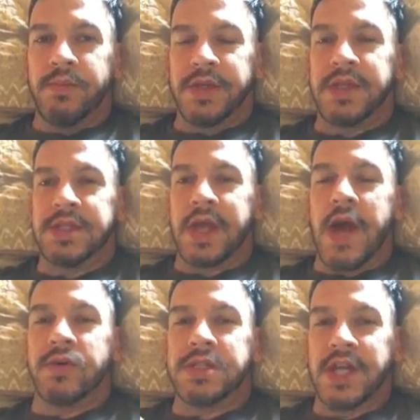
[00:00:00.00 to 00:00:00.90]
But this
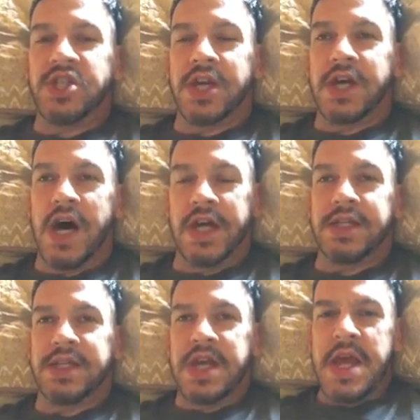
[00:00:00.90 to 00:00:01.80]
guy was such a
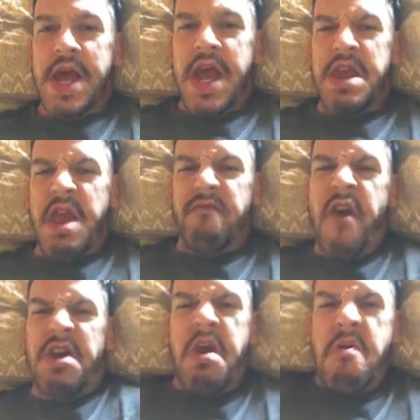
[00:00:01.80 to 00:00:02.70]
cunt. He's like,
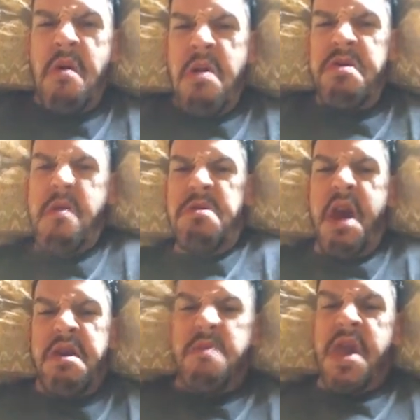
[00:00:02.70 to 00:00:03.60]
"Fuck you, don't
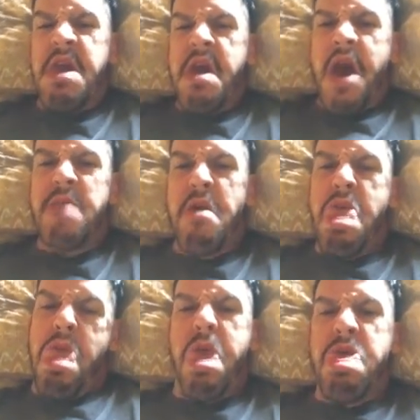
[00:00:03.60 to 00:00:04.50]
touch me."
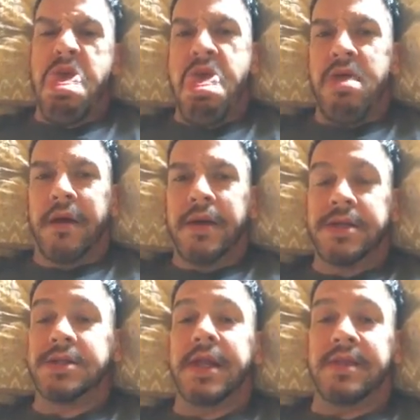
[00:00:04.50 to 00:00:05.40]
It's
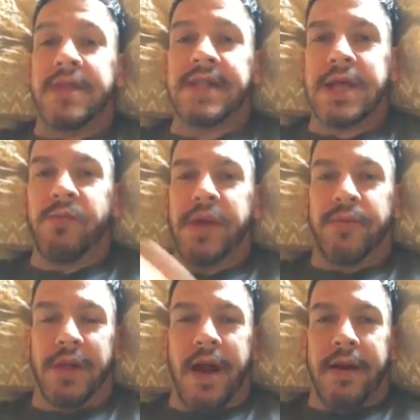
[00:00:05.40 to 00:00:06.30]
just like, that's how
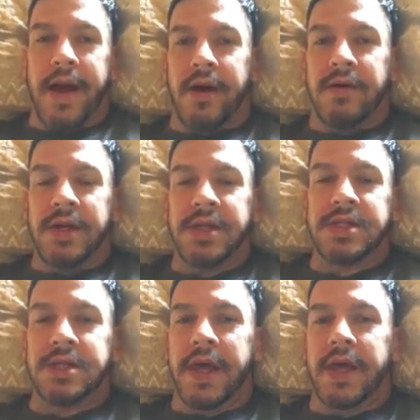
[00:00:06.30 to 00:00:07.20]
people are now.
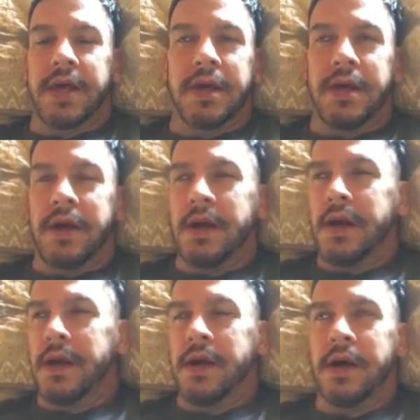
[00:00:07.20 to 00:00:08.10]
It's like,
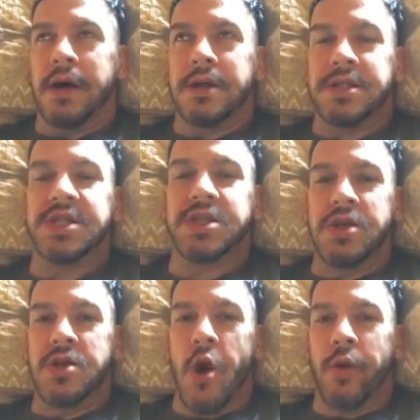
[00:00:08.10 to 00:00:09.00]
just
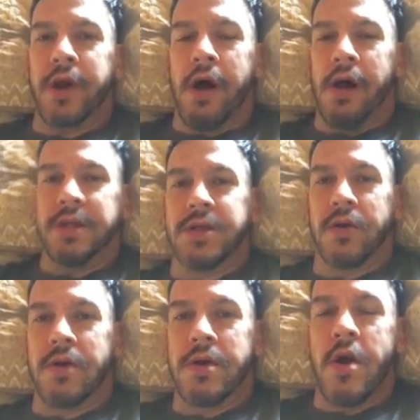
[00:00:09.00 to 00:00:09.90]
know-it-alls
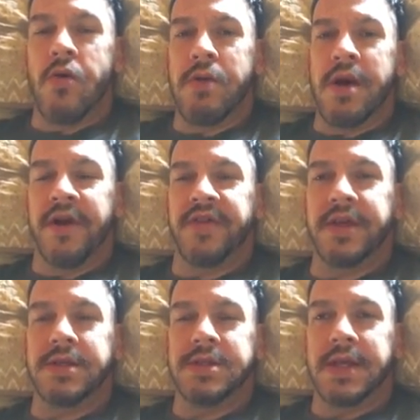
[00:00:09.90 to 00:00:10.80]
or
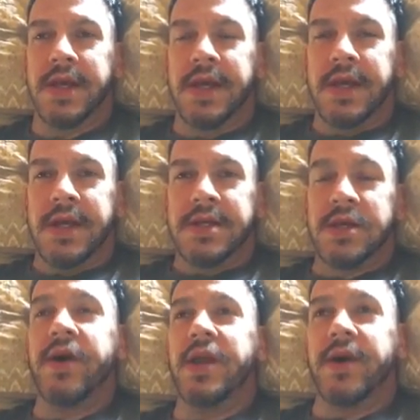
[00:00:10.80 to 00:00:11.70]
know-nothings.
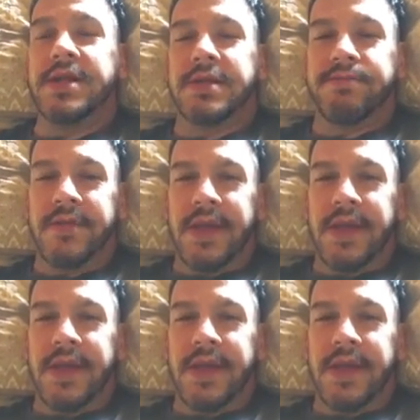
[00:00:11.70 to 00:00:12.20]
So anyways,